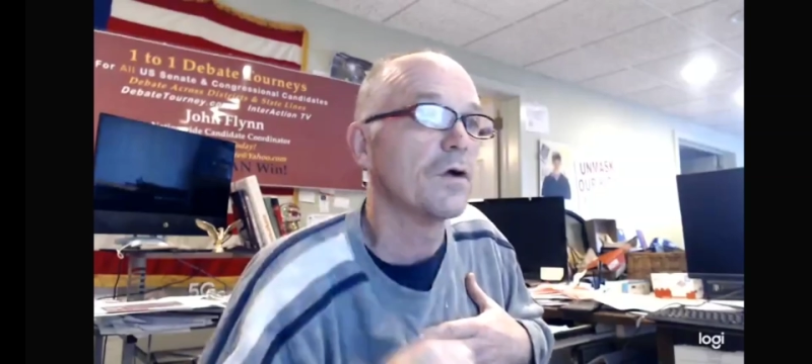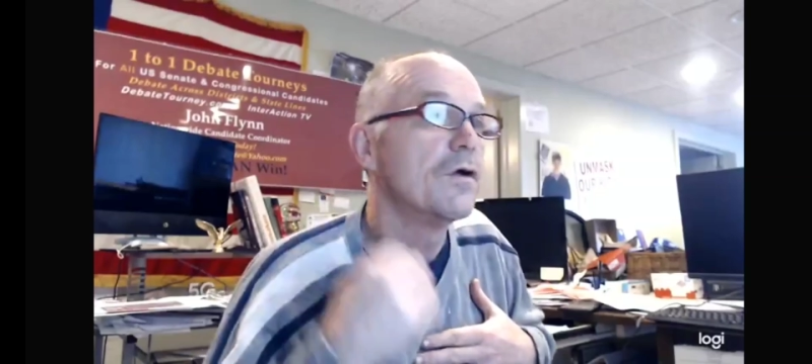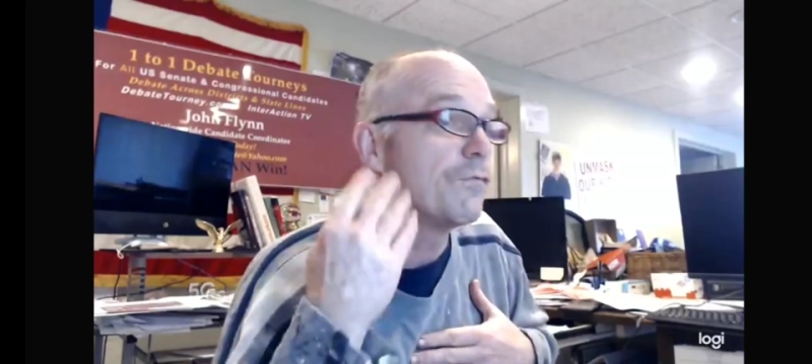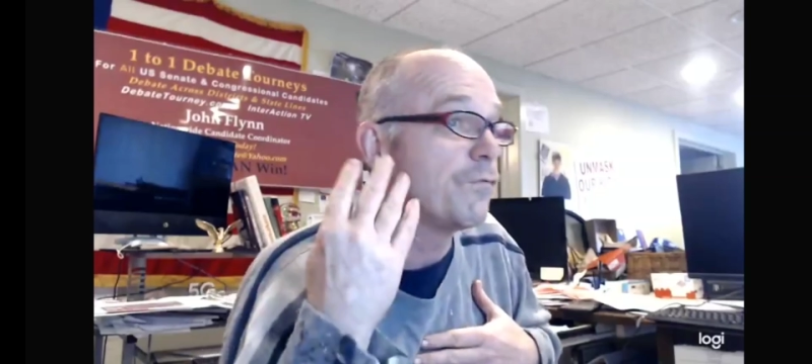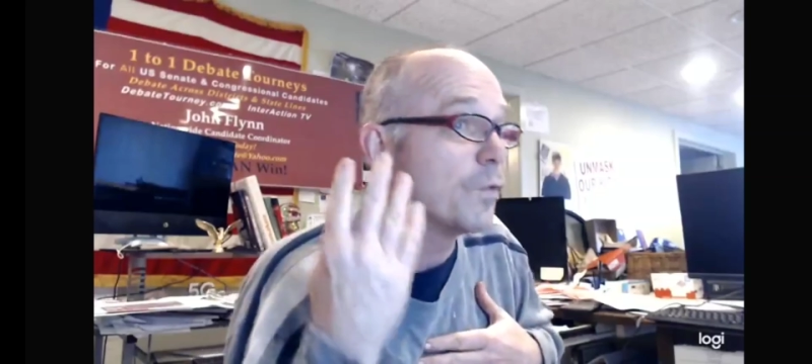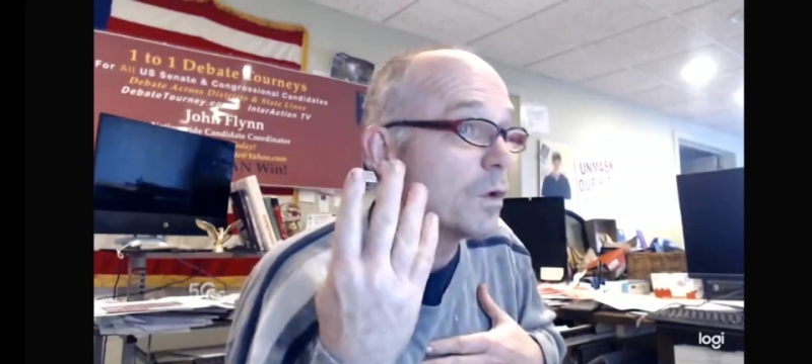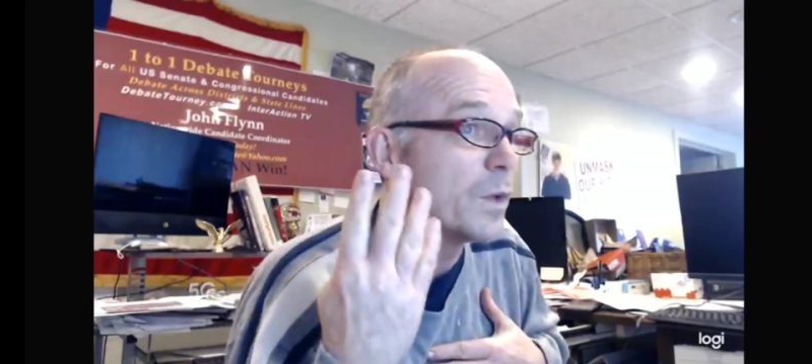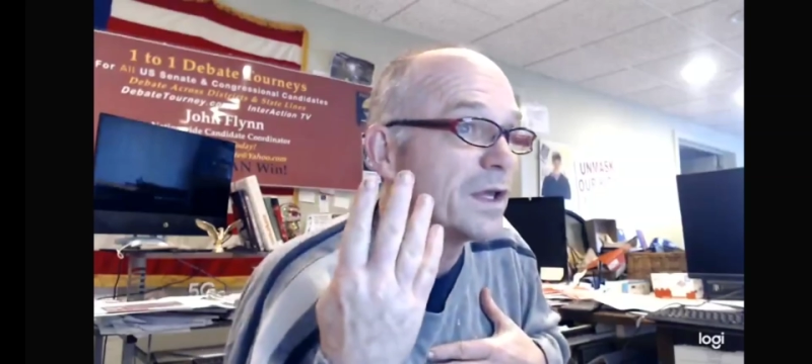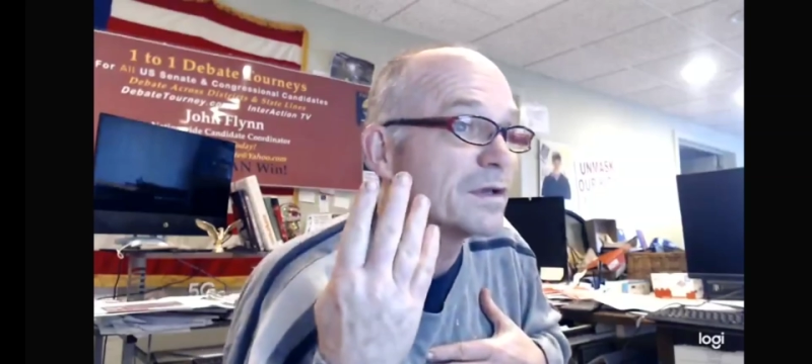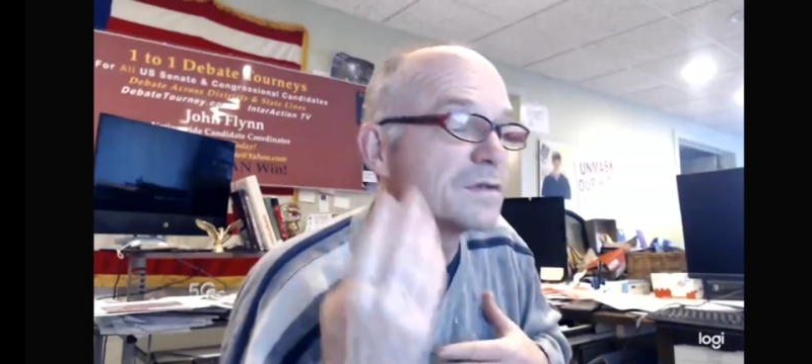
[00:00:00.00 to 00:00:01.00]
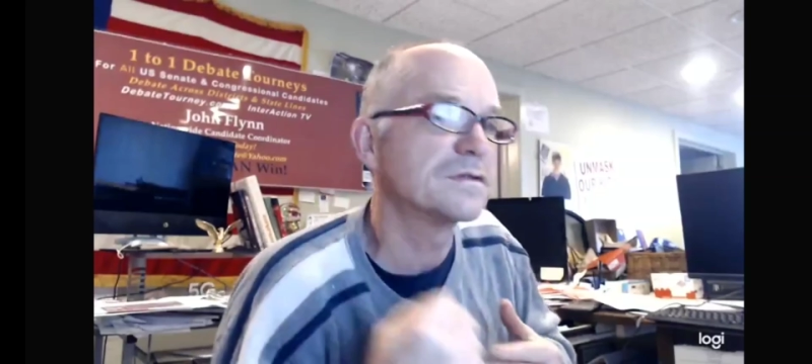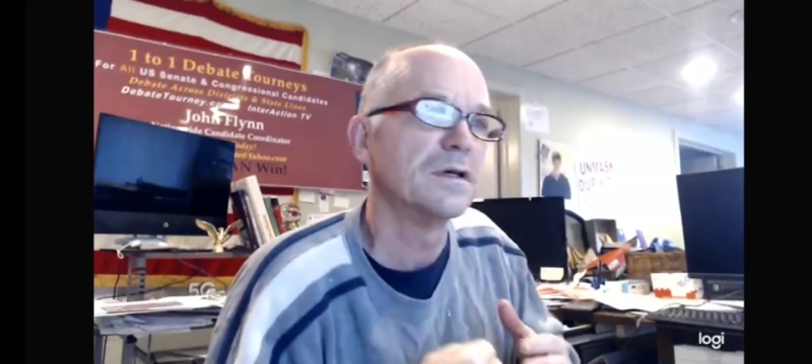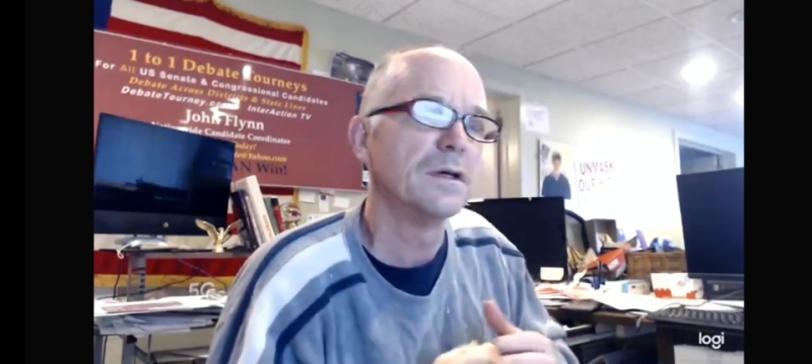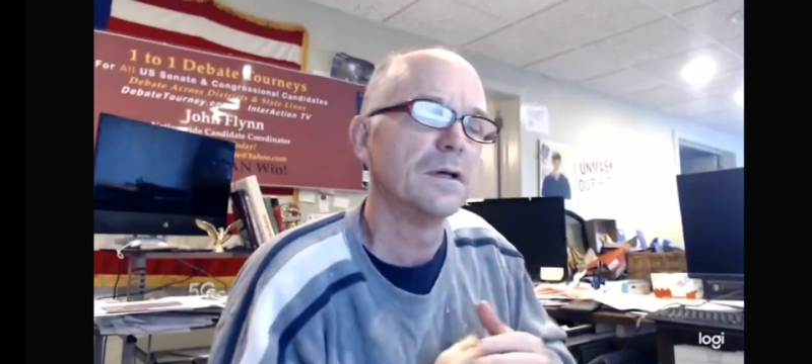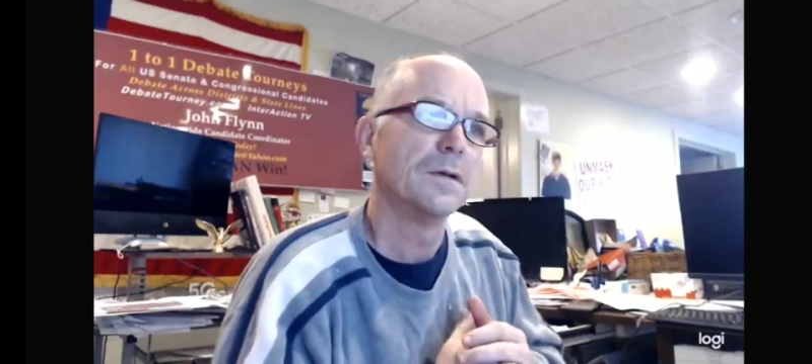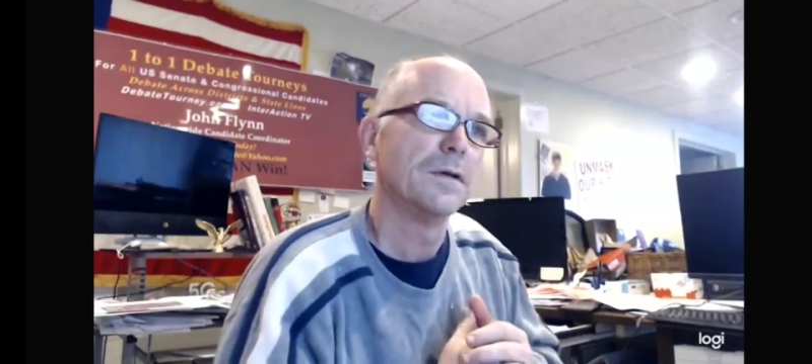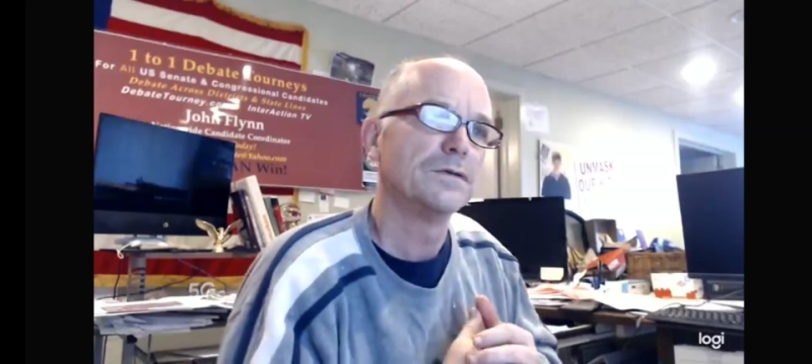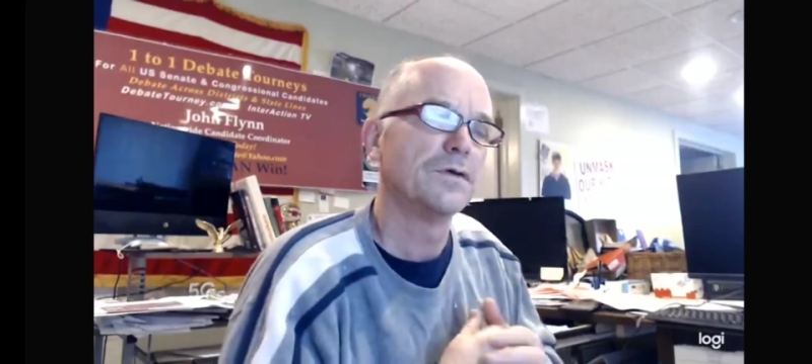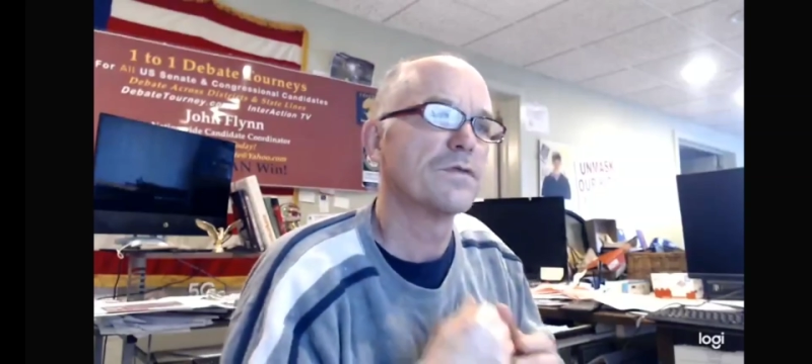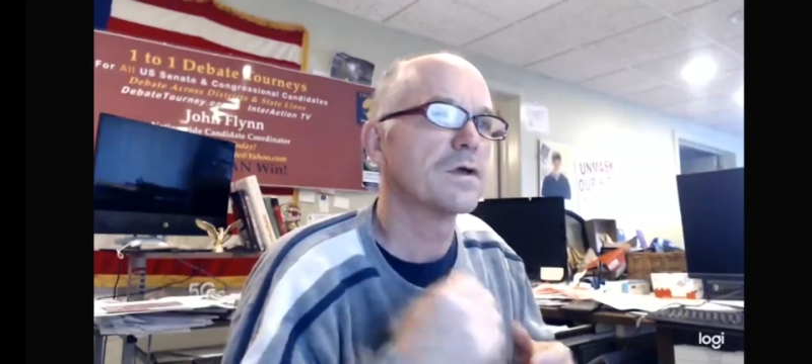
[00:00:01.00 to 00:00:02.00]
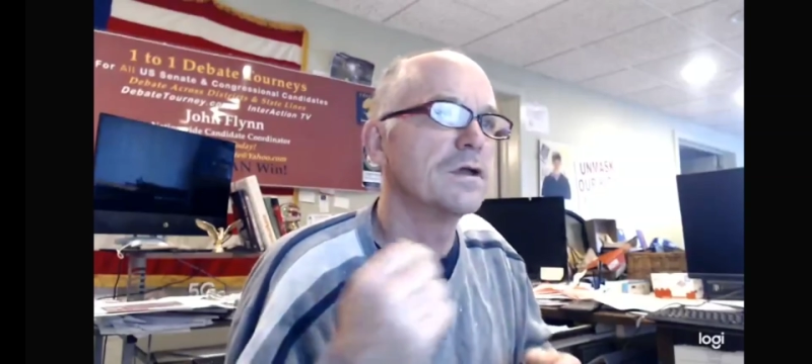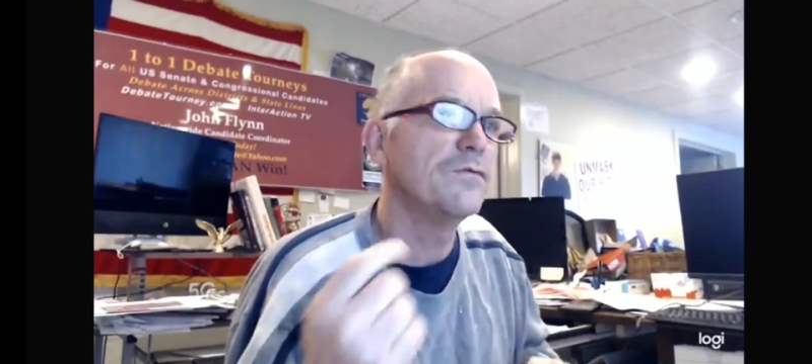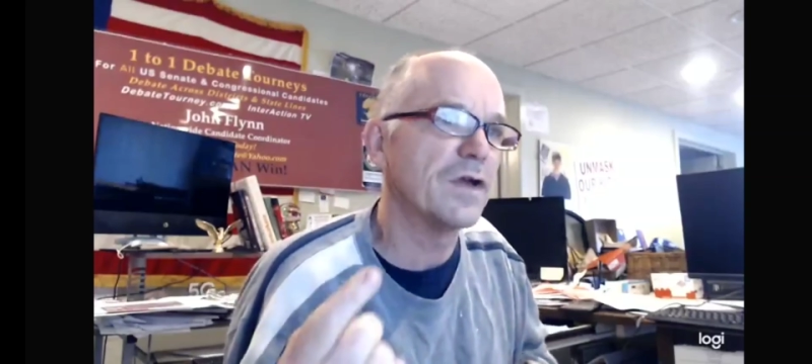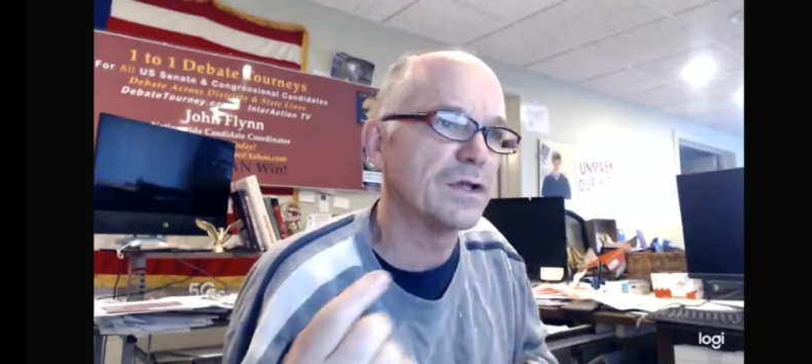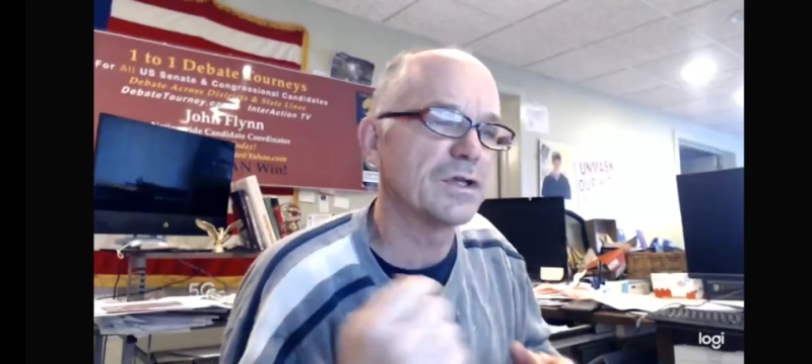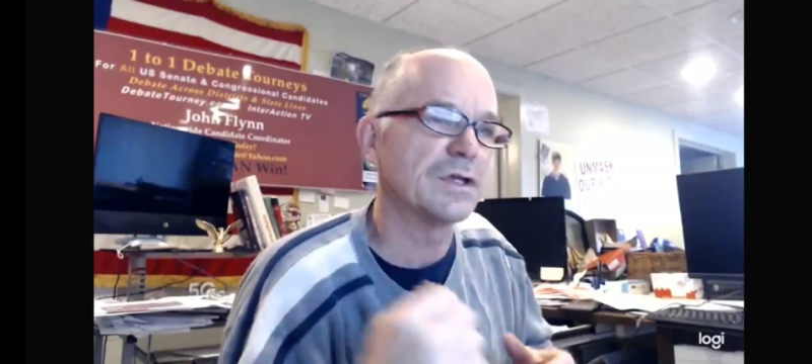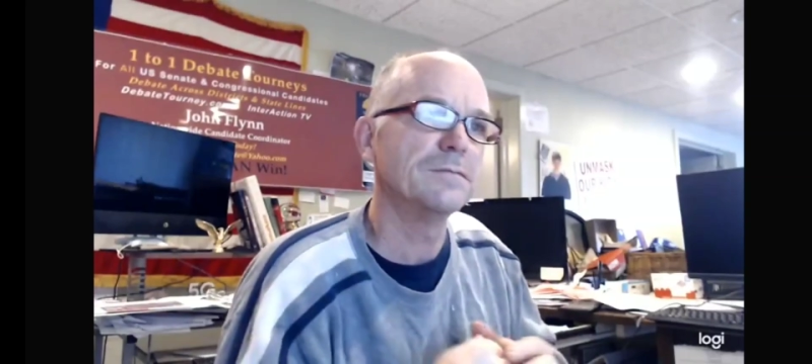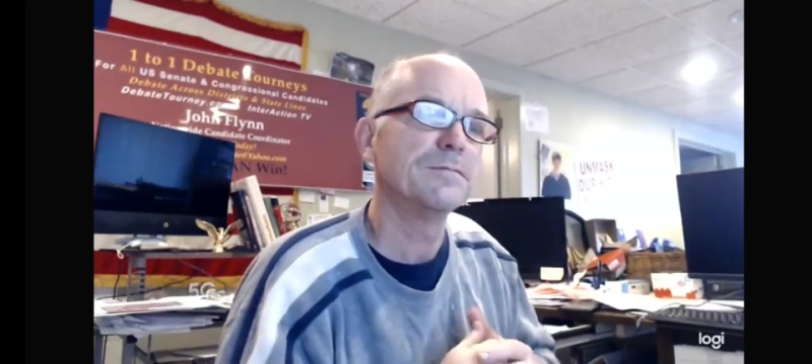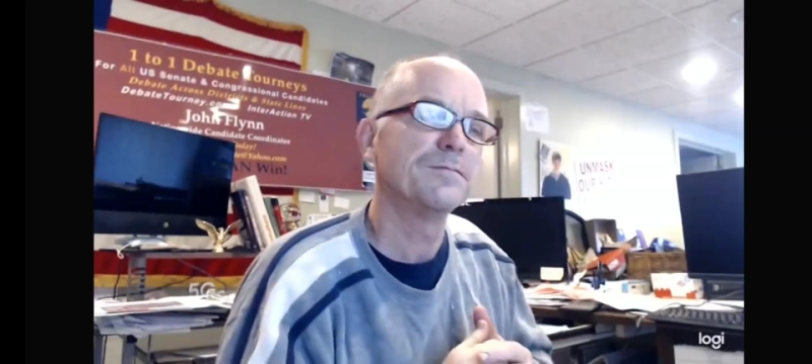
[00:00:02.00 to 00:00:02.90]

4 weeks to the convention,